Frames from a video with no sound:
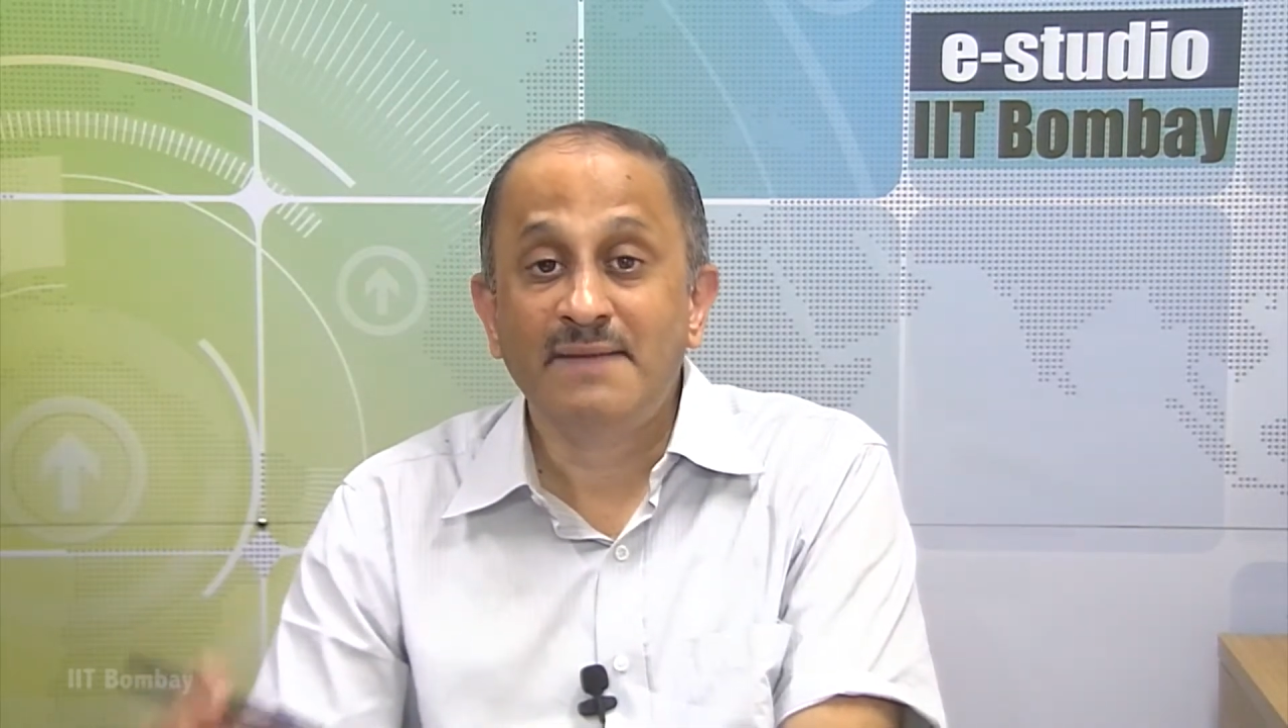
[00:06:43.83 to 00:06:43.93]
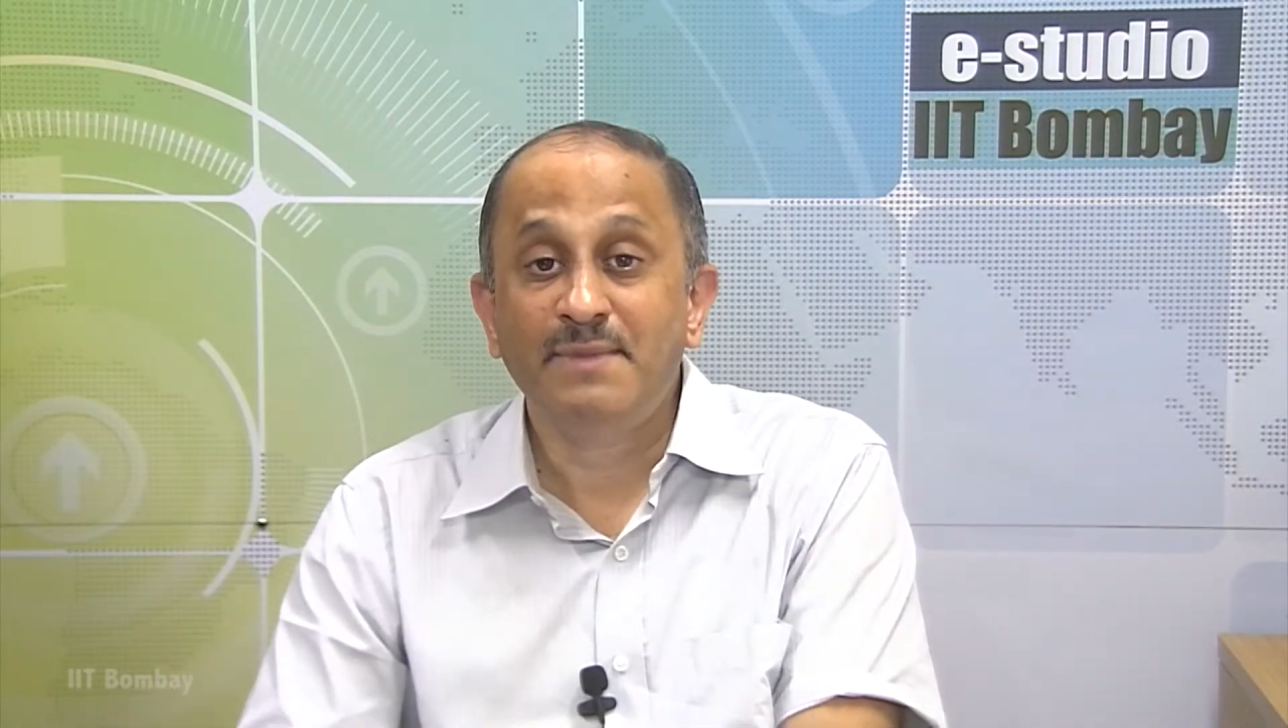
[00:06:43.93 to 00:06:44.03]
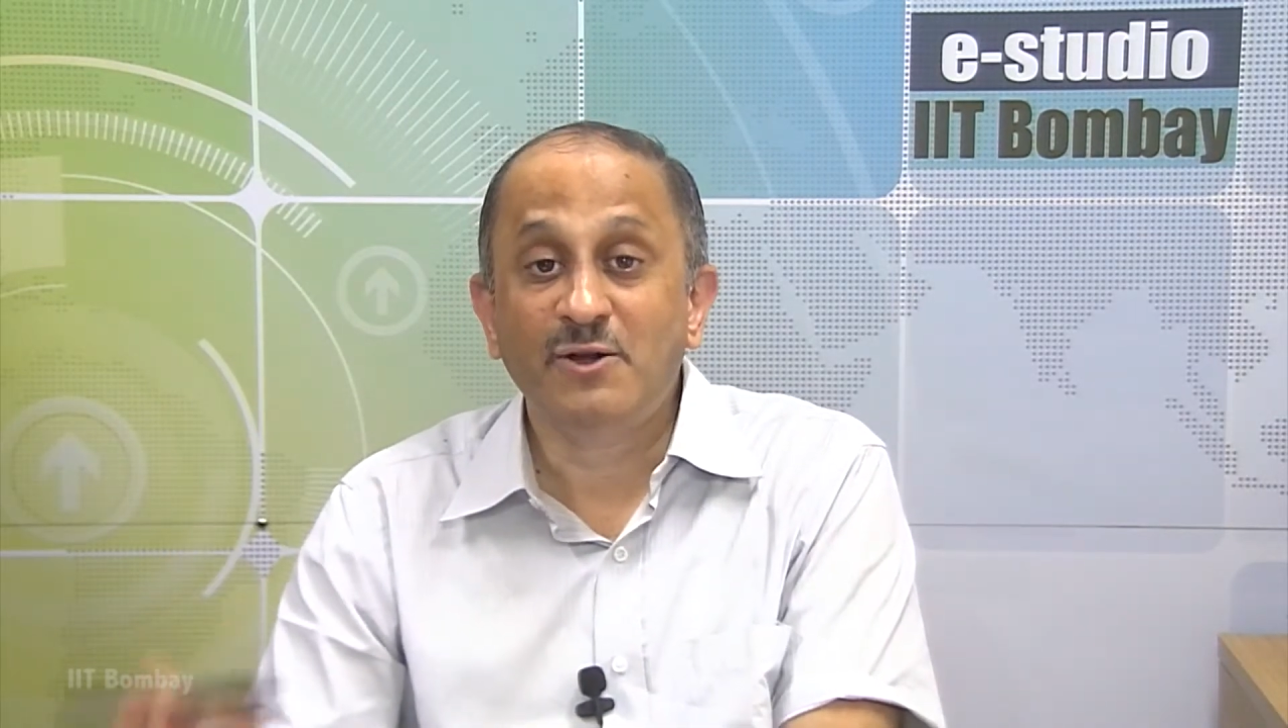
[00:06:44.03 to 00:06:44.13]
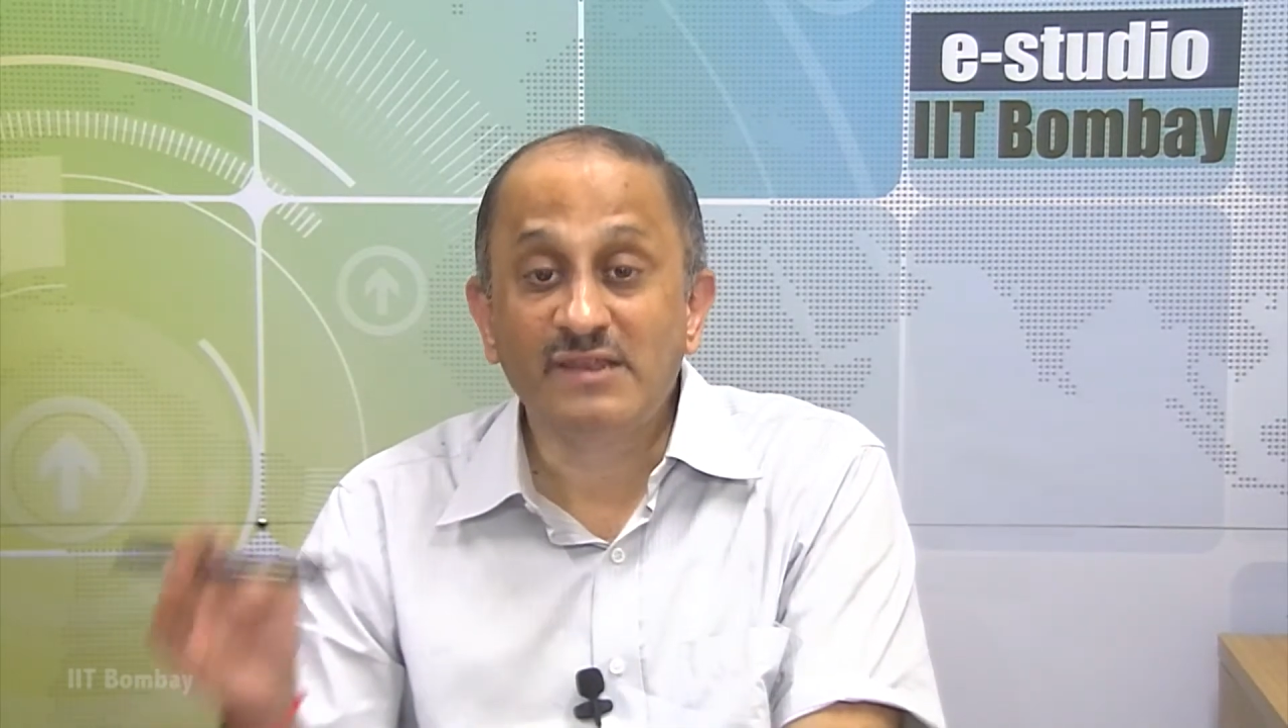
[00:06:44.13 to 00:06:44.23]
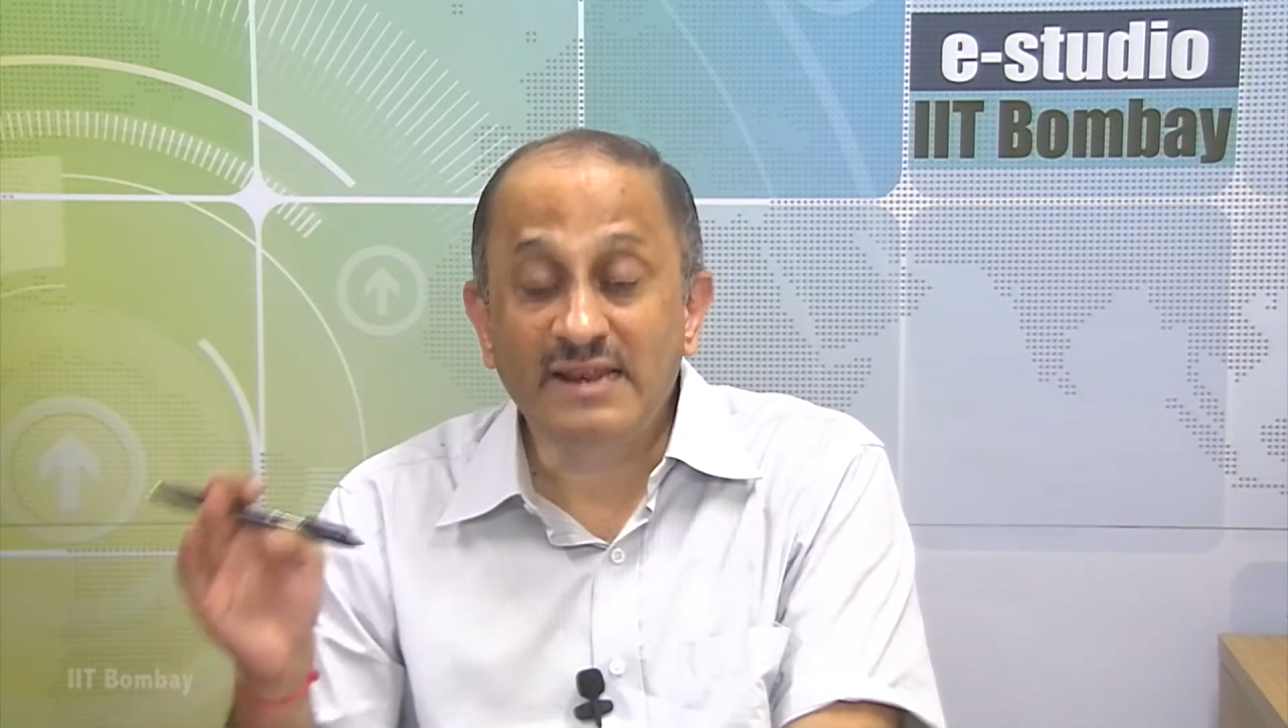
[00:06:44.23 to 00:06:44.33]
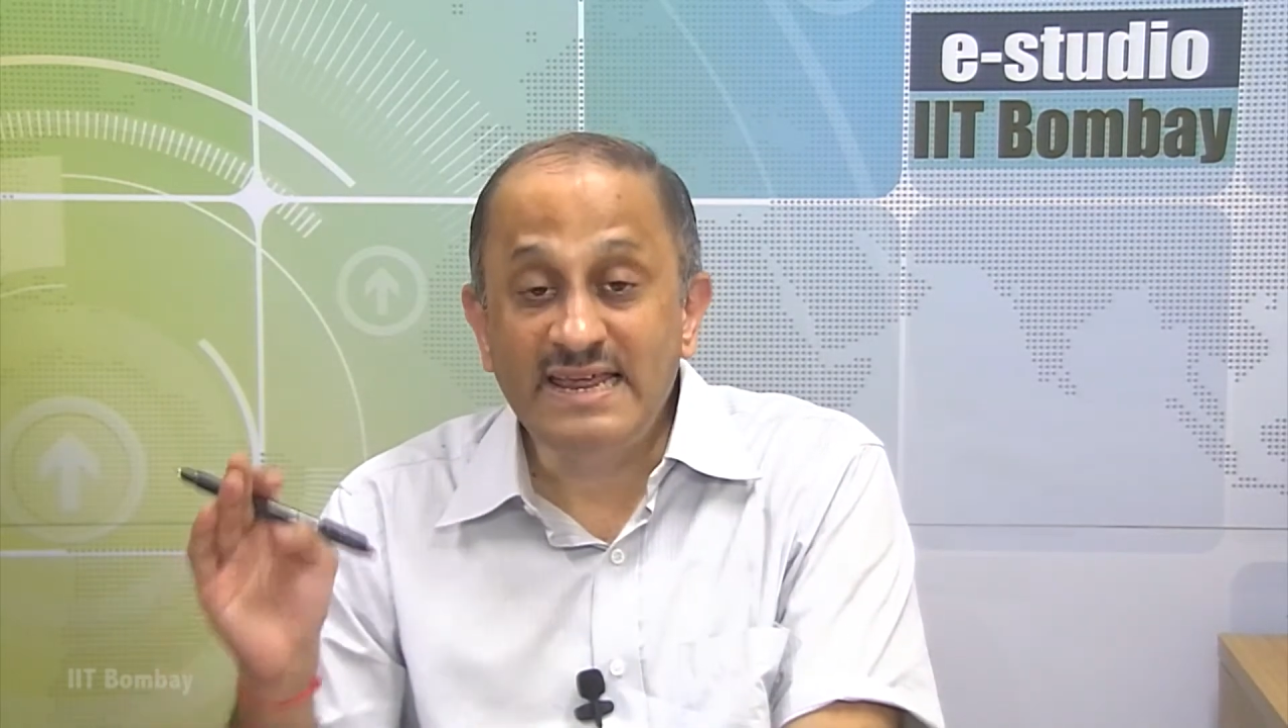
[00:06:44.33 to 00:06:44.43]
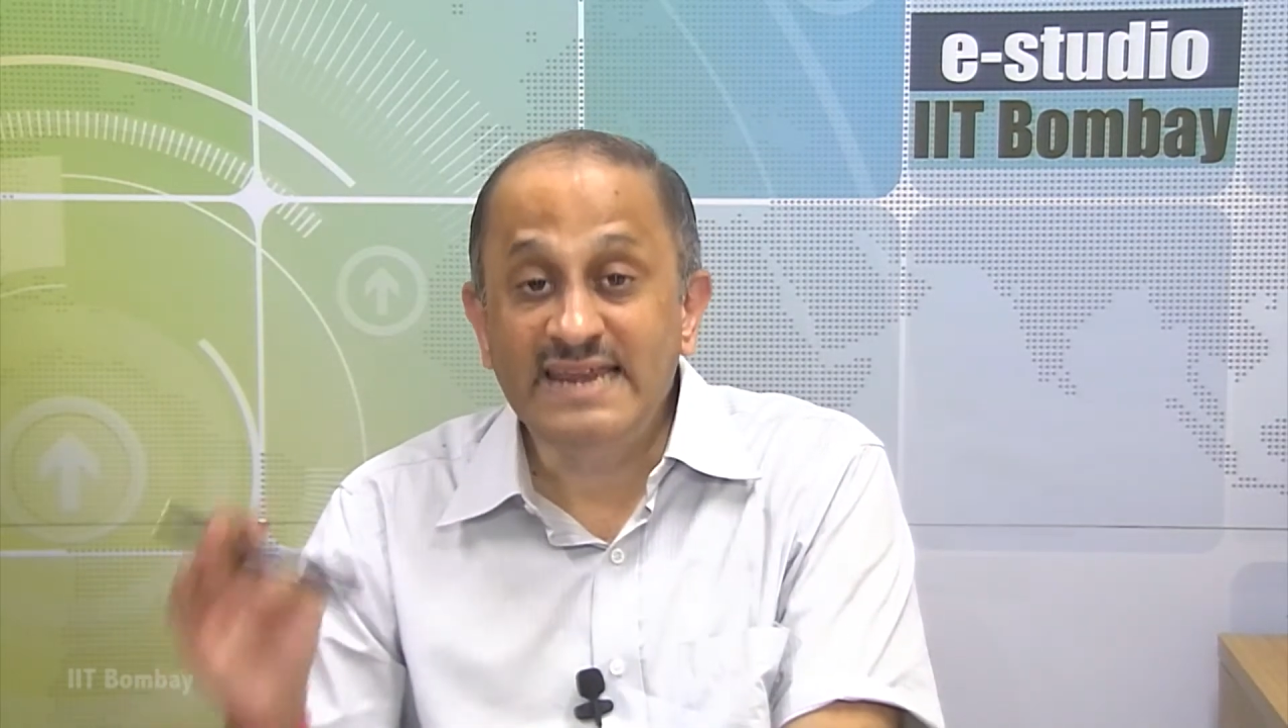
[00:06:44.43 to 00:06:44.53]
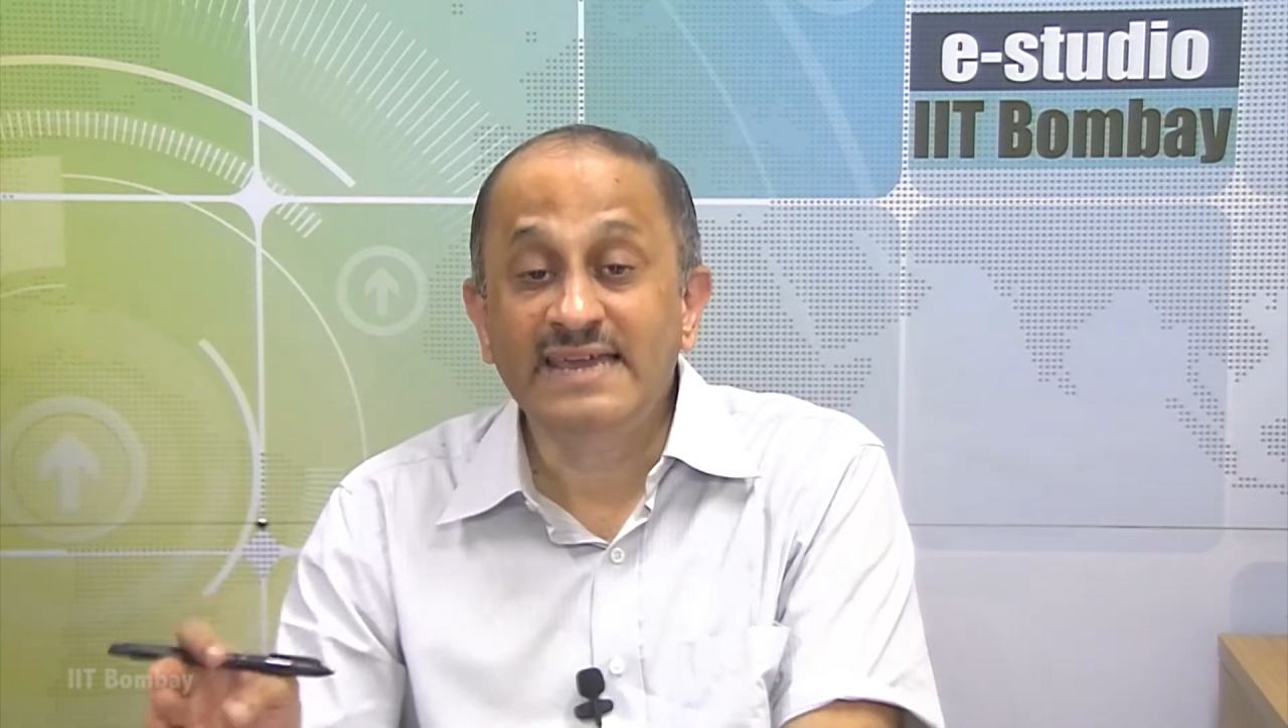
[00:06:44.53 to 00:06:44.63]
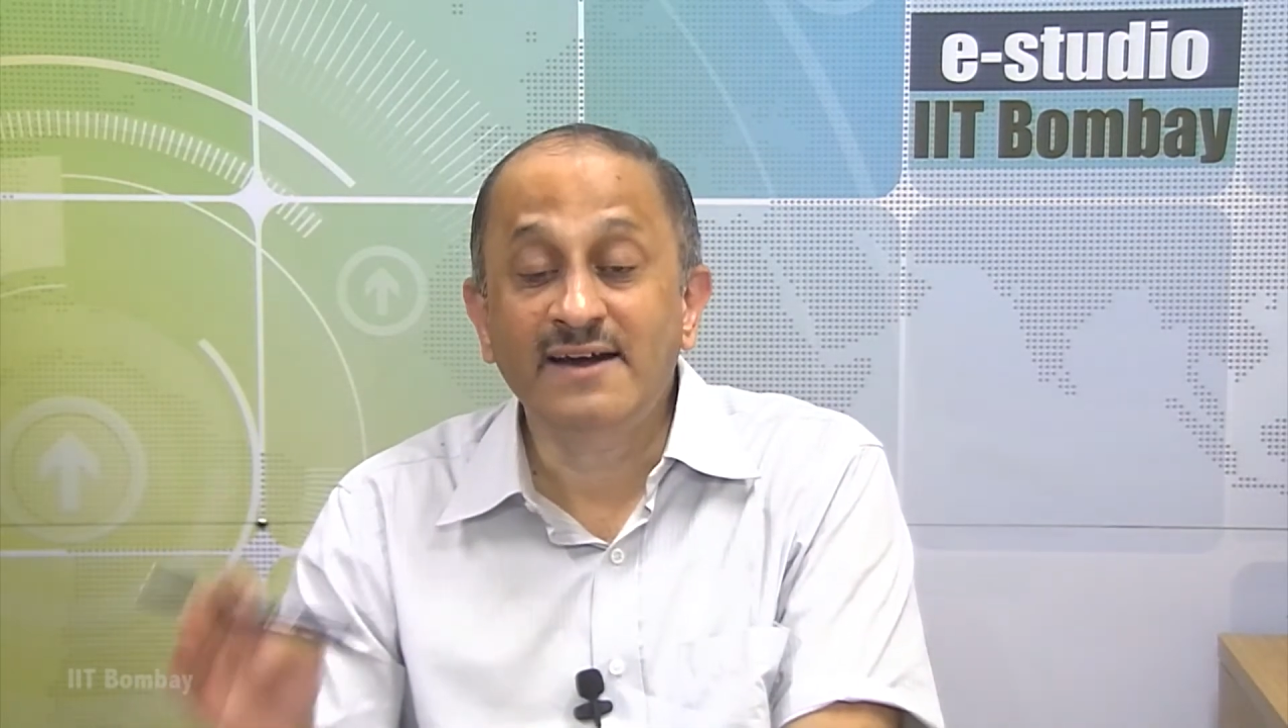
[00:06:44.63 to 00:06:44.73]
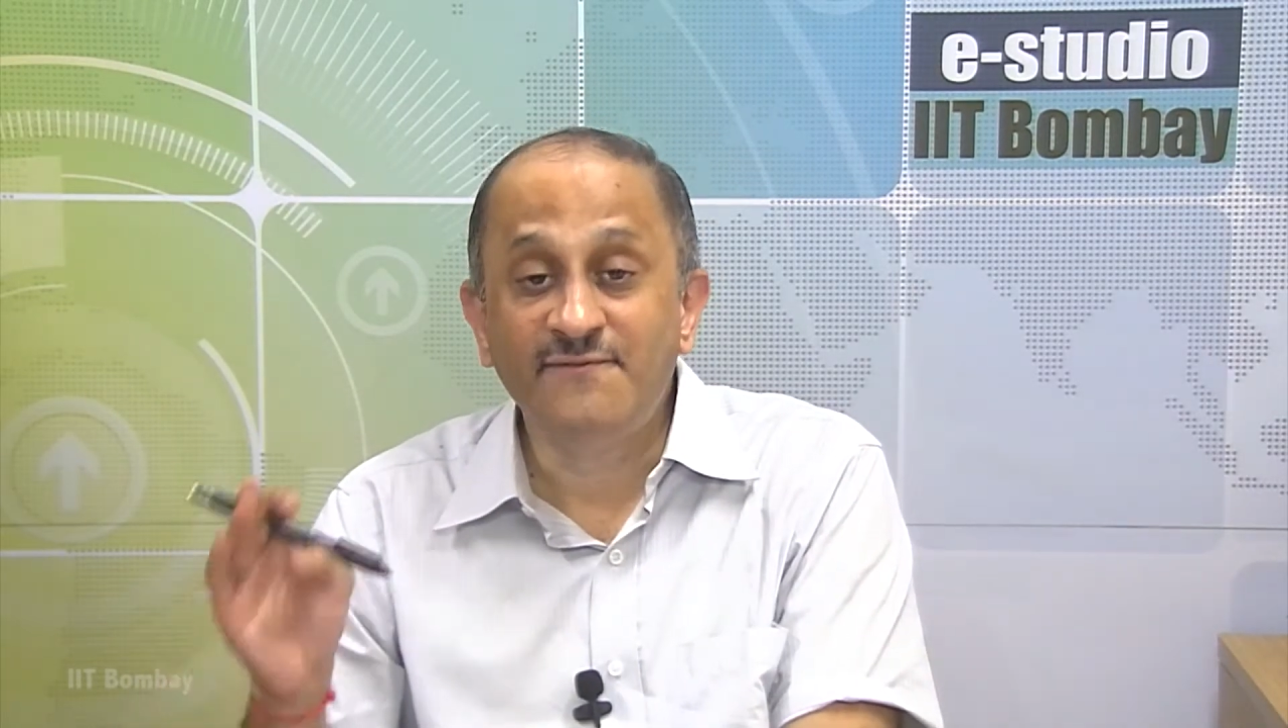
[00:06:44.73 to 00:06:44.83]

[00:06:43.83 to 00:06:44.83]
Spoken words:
because linear